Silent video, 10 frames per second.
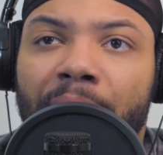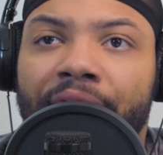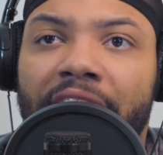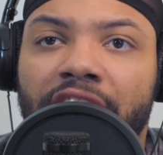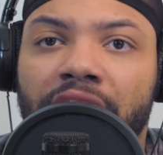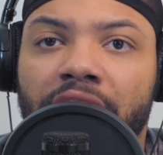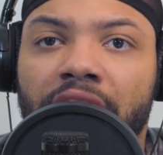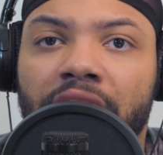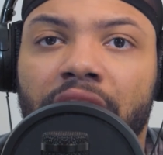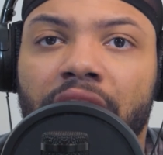
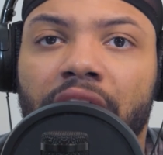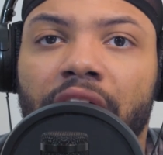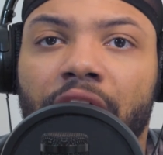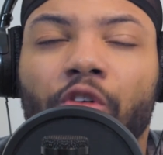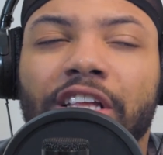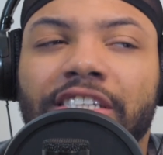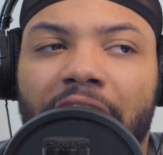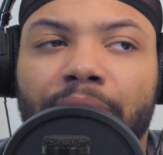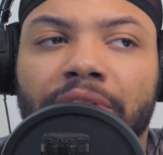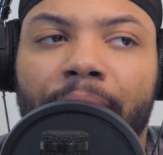
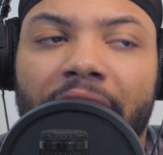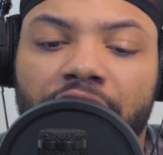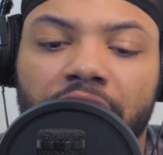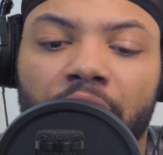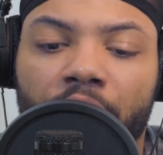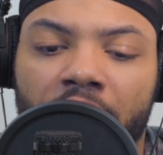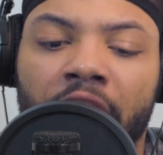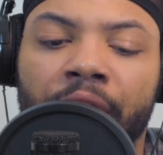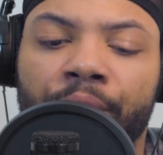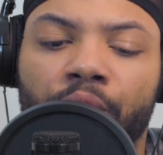that I'm actually
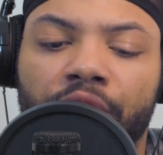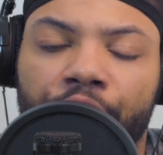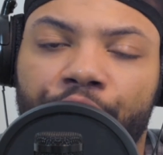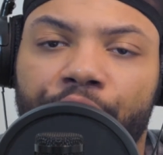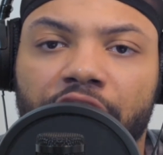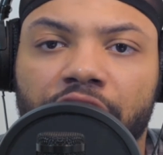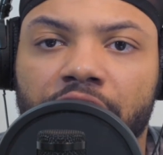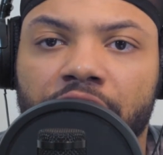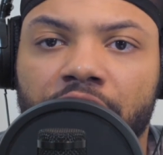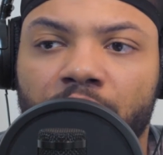okay with
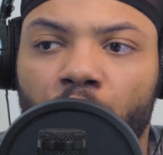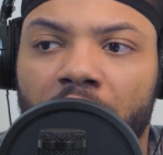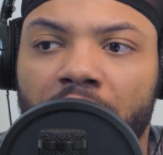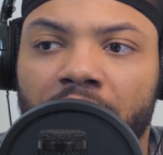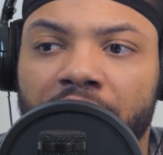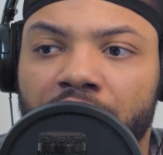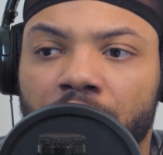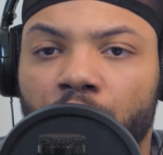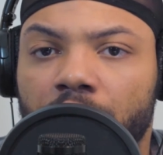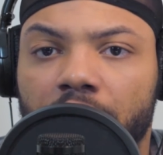narrations is when it's a
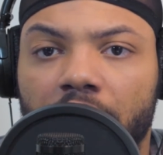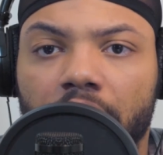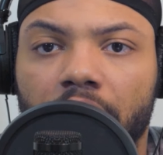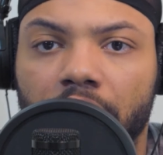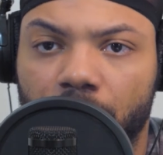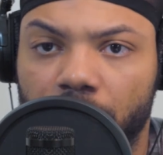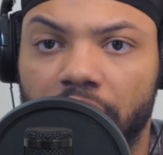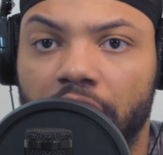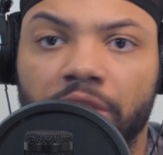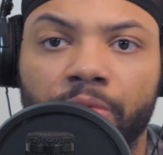
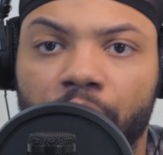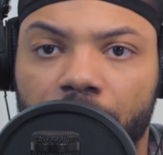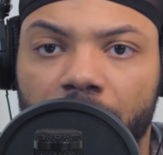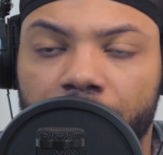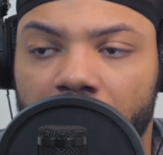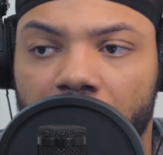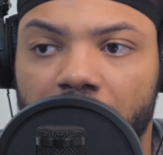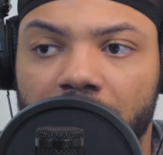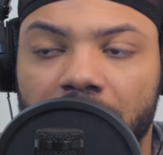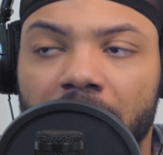Scorsese movie,
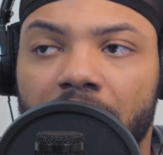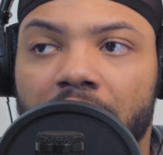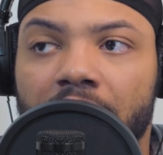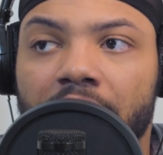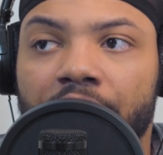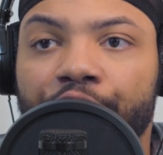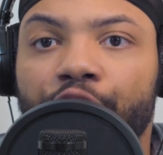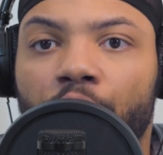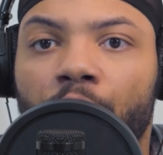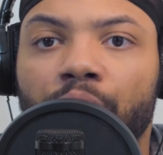because he
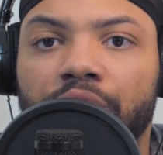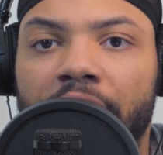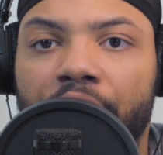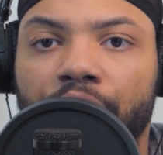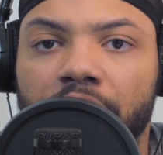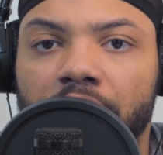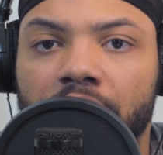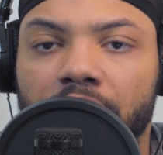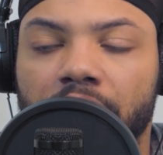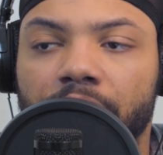knows how
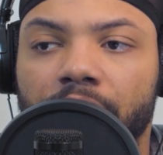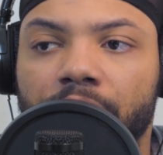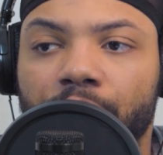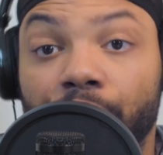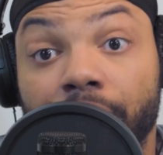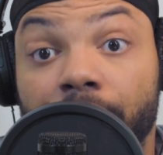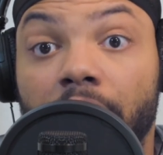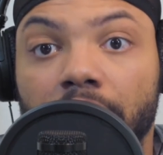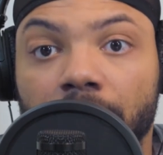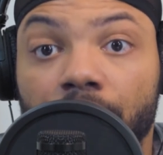to do it
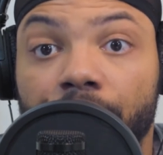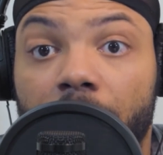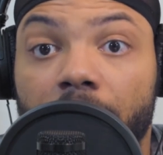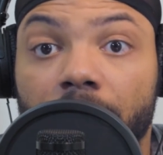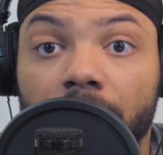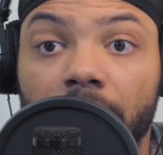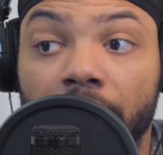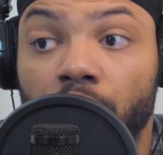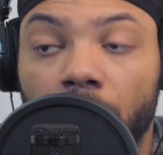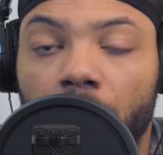right
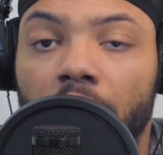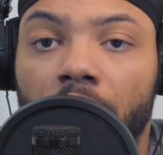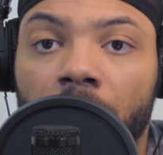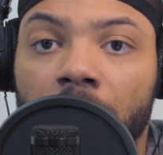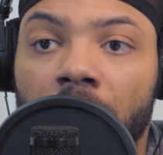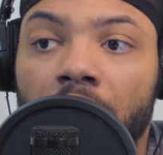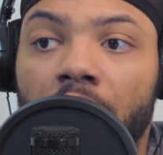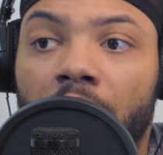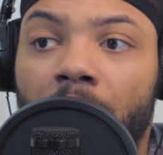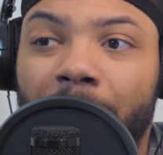and do it well.
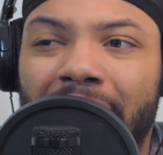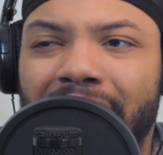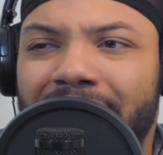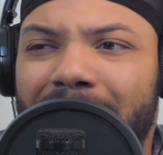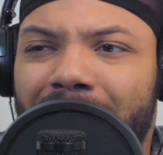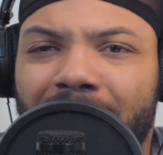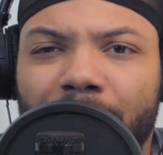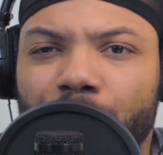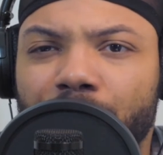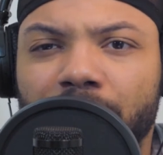Not a lot
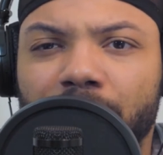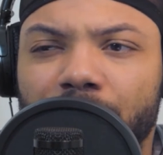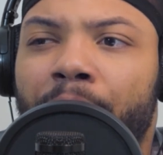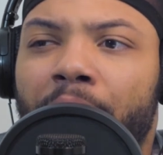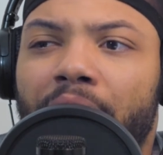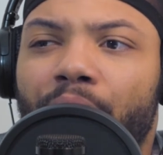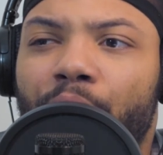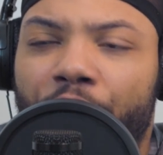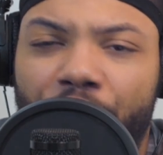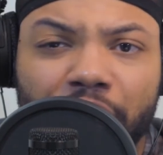of movies do, but
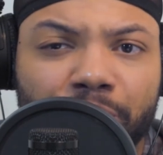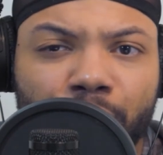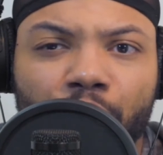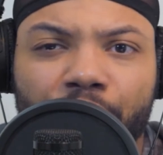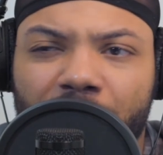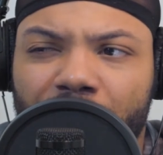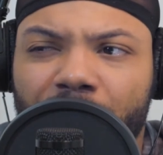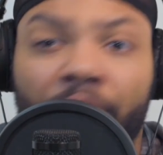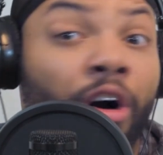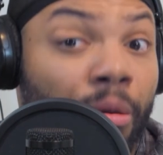with this movie,
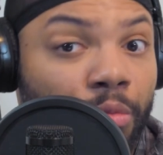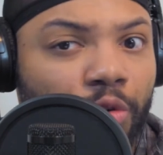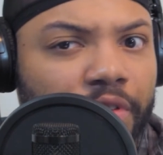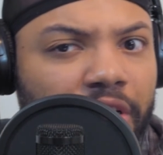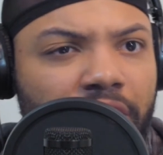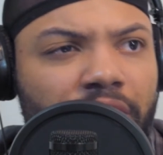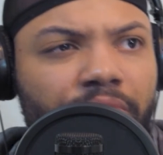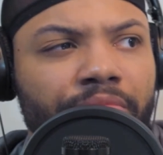of all movies,